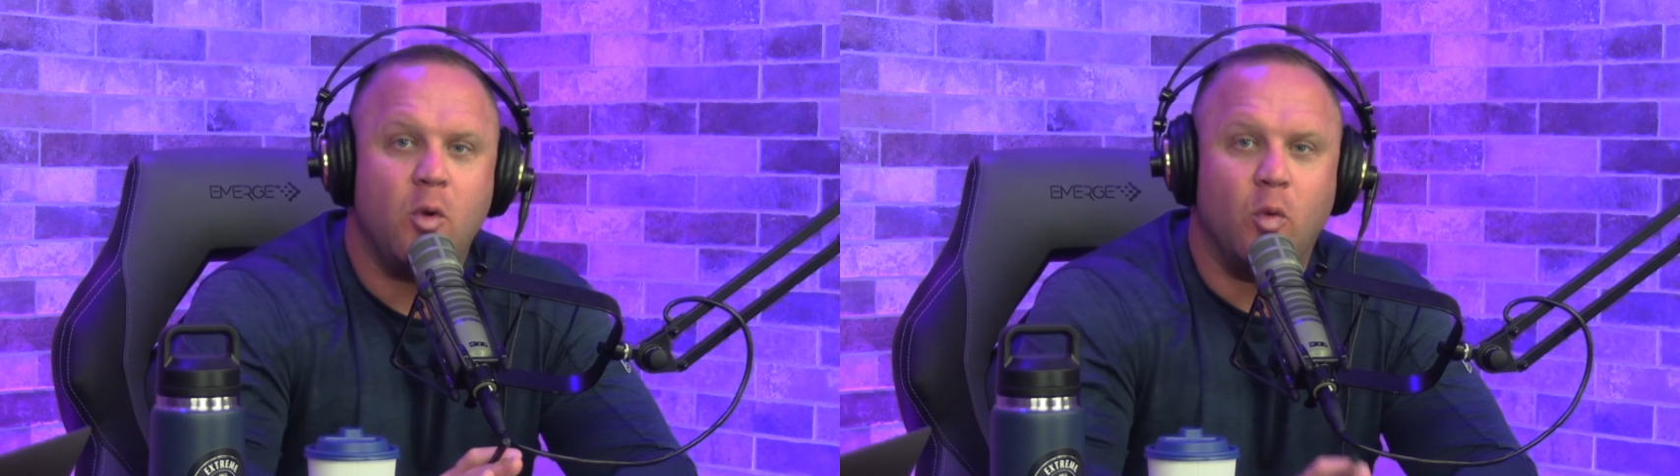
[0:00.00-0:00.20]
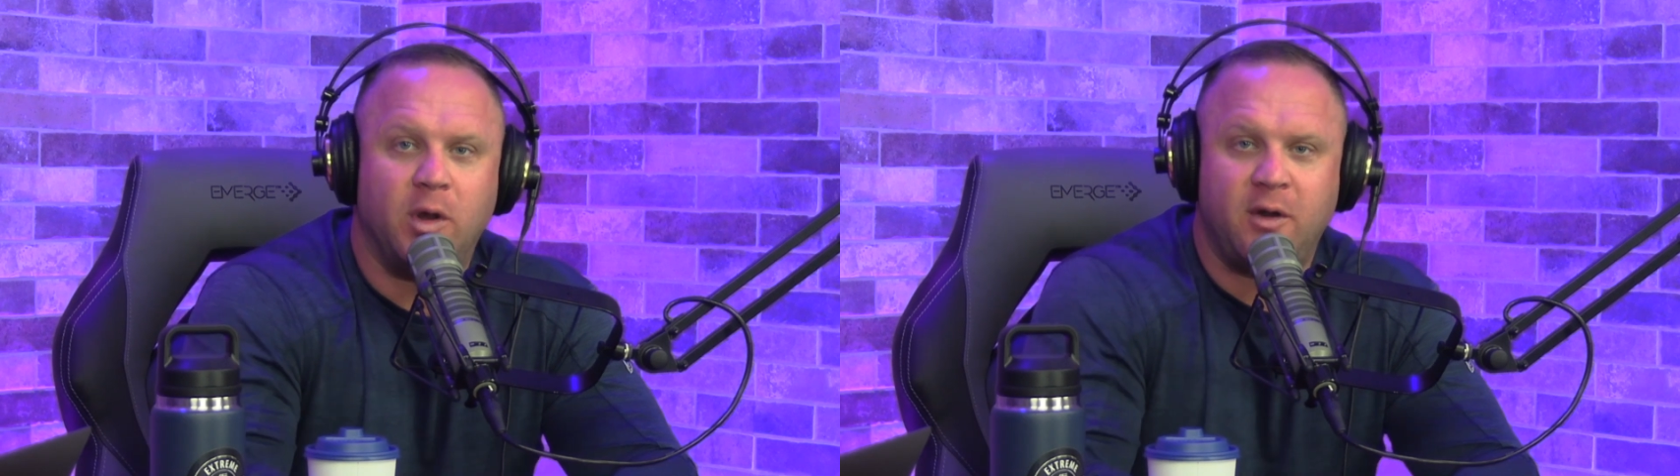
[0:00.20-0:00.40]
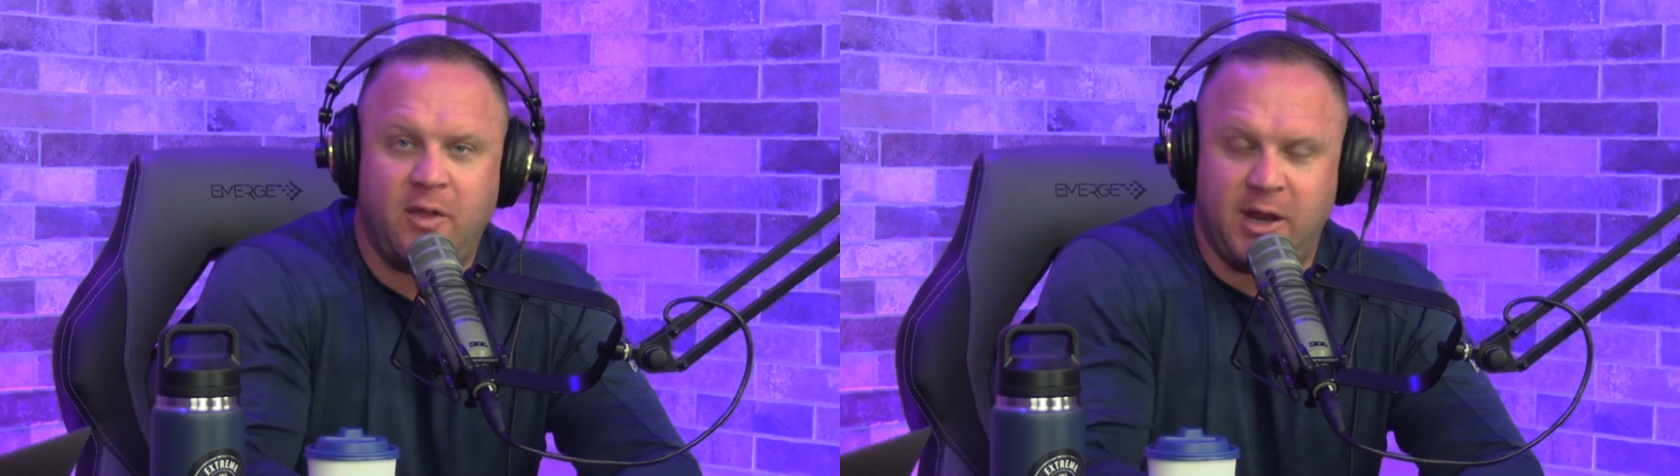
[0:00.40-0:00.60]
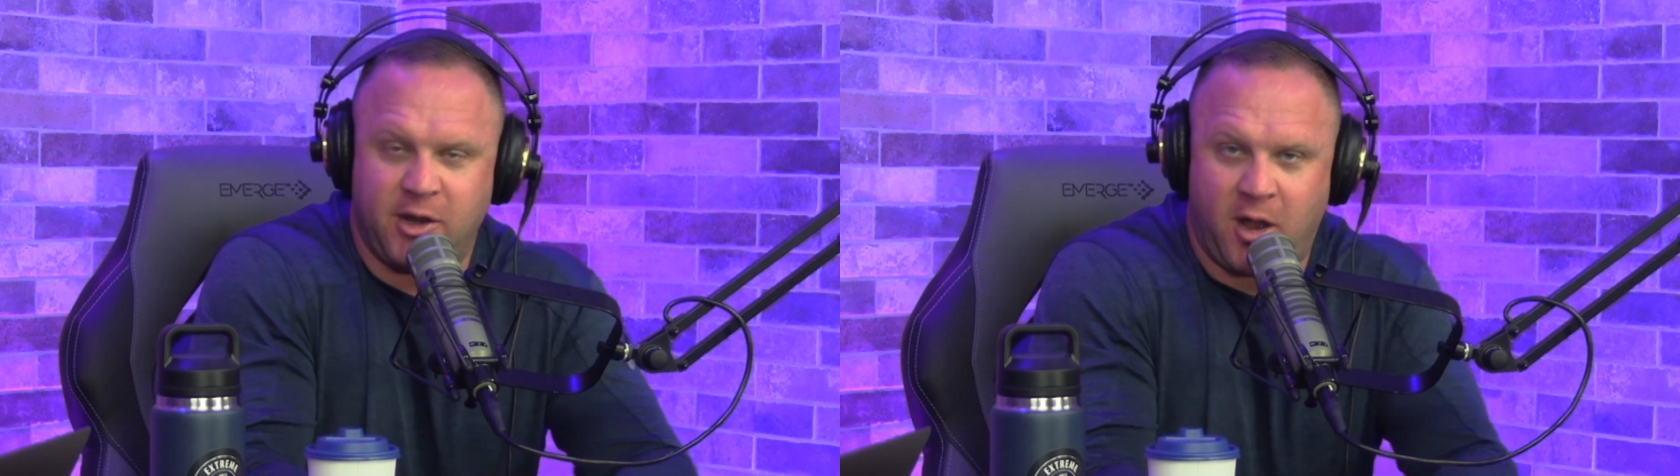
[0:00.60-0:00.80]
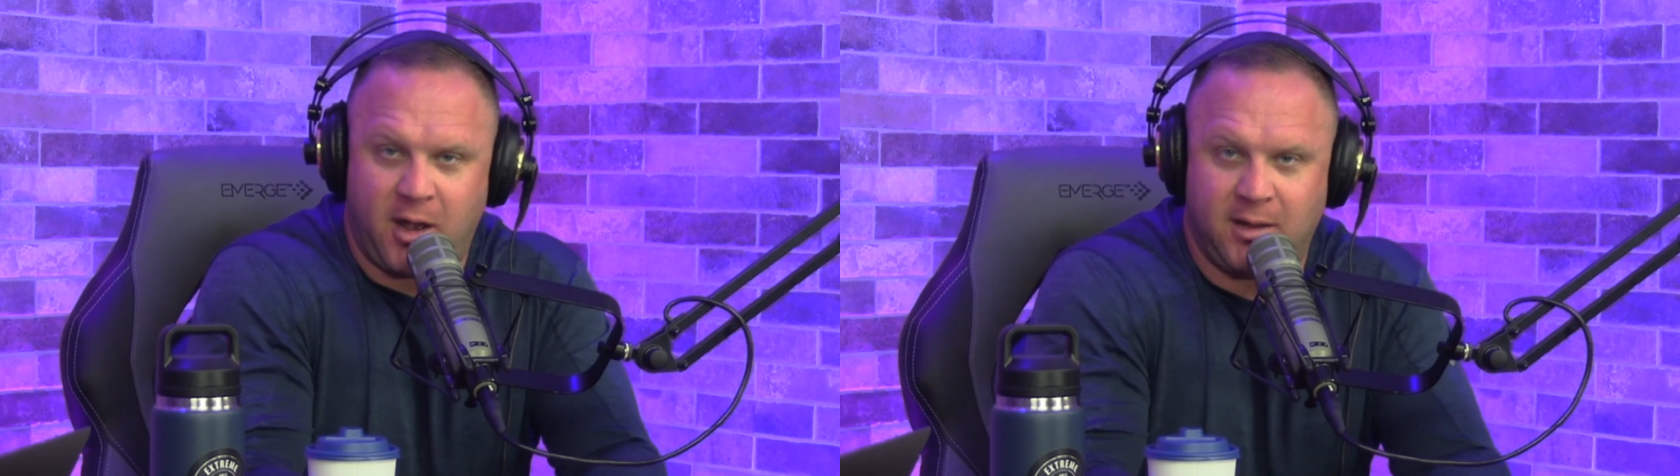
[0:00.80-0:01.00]
what are they
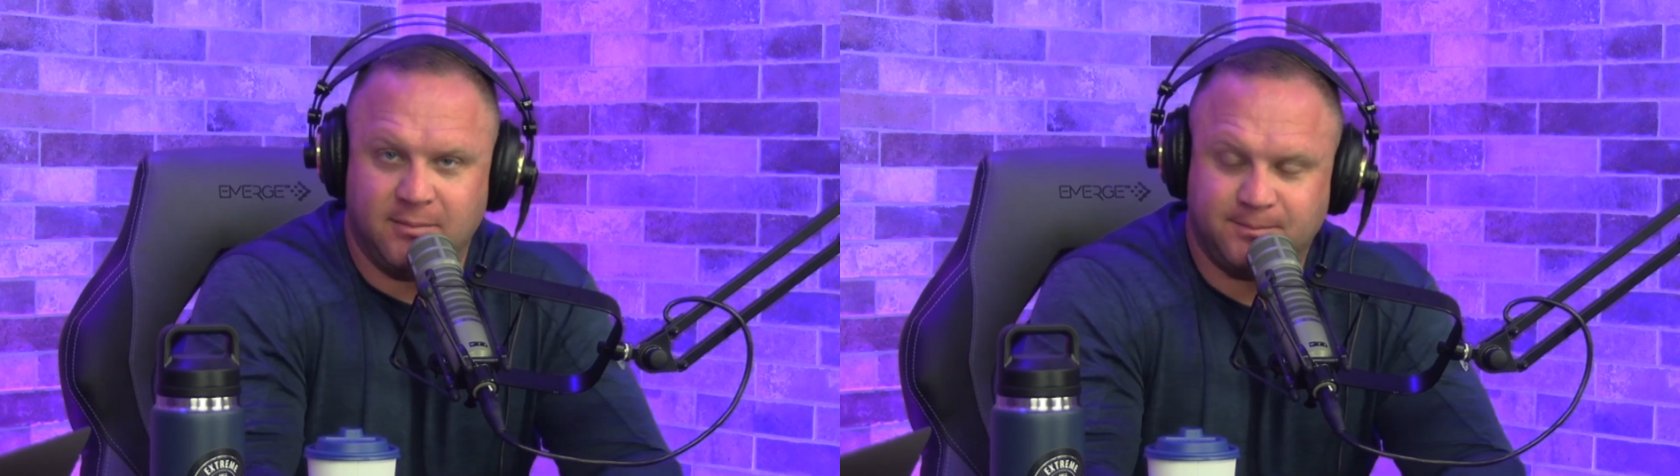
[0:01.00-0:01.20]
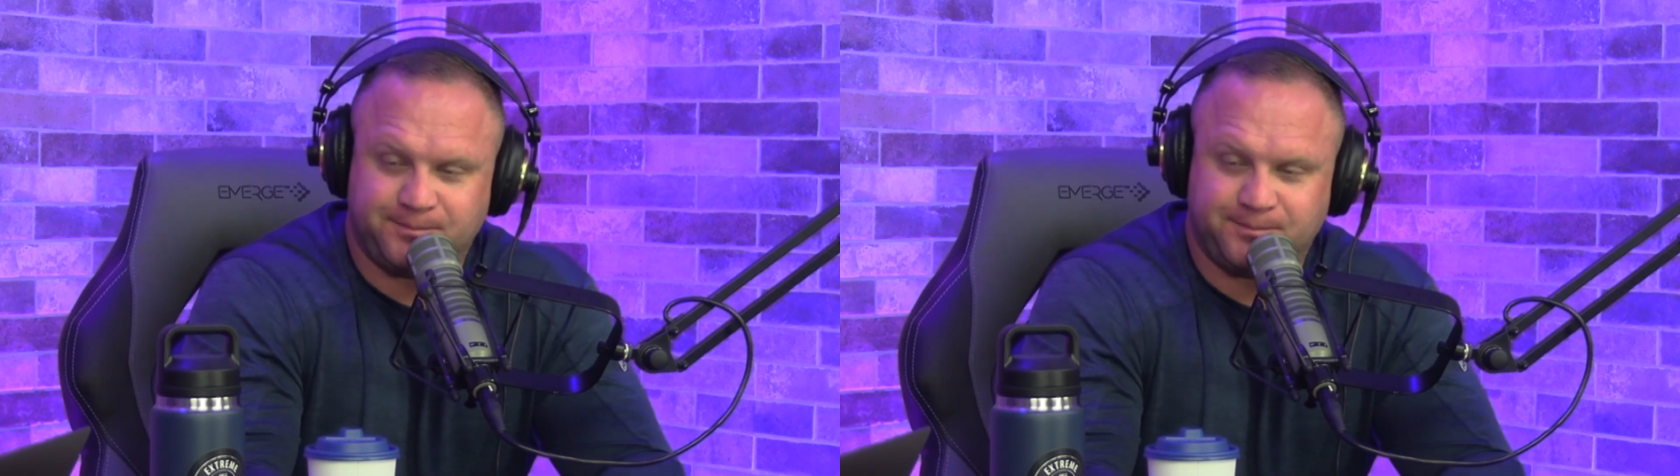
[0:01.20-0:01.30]
not